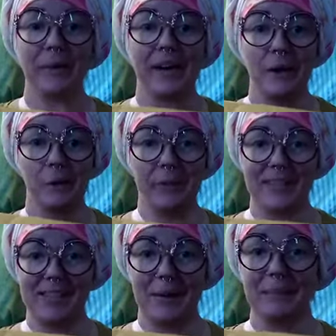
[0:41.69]
We're going to open
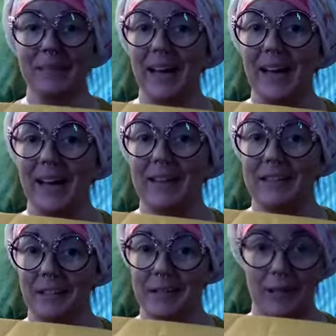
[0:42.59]
this up,
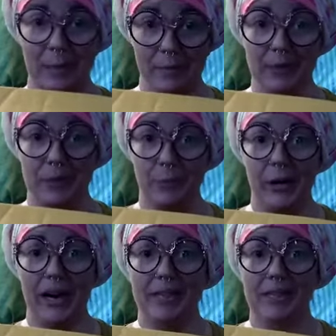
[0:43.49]
and there's a couple of
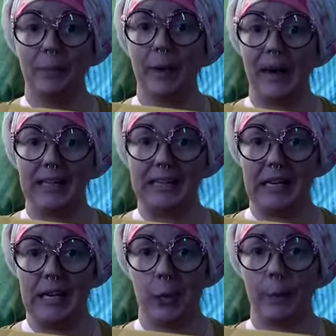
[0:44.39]
surprise seed packets
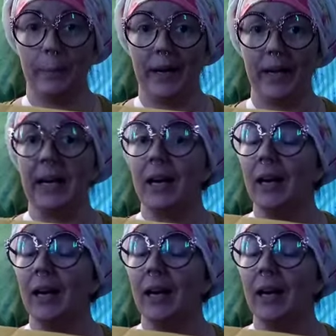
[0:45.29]
in here, but